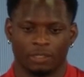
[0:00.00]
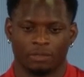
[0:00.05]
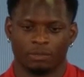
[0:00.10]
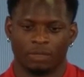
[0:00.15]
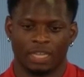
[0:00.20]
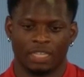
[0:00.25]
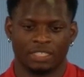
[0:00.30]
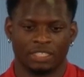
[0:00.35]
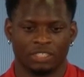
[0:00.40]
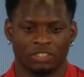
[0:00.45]

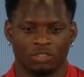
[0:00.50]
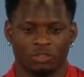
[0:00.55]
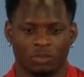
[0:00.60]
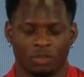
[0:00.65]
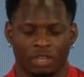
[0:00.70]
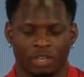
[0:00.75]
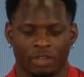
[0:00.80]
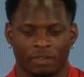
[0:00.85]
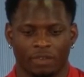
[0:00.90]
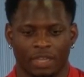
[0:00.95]
I just do
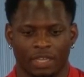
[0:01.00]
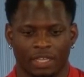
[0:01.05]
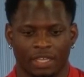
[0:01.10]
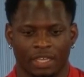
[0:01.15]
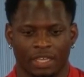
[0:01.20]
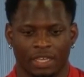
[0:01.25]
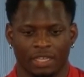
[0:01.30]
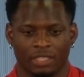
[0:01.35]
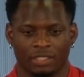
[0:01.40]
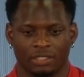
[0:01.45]
whatever I
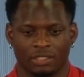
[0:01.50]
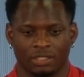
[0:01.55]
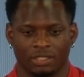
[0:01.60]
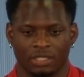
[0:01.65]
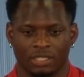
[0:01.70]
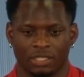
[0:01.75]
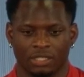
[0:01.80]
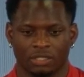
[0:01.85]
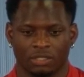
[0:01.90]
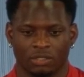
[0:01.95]
can to
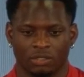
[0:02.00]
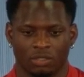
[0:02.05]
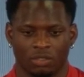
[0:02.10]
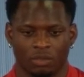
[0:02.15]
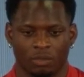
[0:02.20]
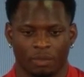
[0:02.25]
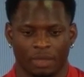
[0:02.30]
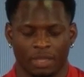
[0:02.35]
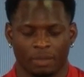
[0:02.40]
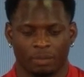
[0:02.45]
just, you know,
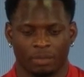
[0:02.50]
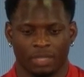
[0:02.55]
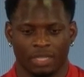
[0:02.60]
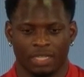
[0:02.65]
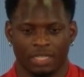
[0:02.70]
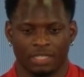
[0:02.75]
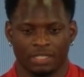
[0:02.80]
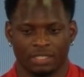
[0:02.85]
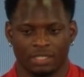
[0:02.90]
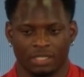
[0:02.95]
make
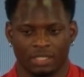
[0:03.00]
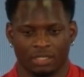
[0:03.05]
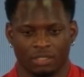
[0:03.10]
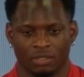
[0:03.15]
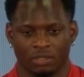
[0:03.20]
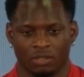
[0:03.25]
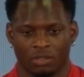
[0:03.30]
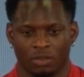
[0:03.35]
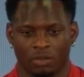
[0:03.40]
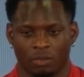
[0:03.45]
plays and,
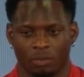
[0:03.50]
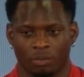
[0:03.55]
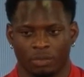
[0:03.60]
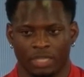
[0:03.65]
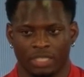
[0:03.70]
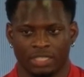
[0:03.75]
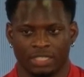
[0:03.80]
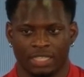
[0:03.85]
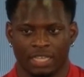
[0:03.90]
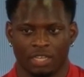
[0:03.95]
you know,
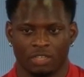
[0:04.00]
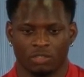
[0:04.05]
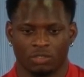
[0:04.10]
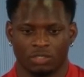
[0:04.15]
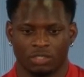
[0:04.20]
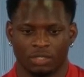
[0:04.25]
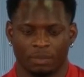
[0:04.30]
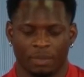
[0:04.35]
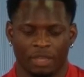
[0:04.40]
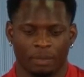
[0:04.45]
break tackles
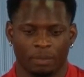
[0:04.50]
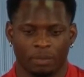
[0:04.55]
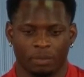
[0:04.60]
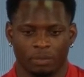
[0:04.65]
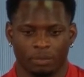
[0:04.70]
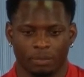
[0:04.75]
and make people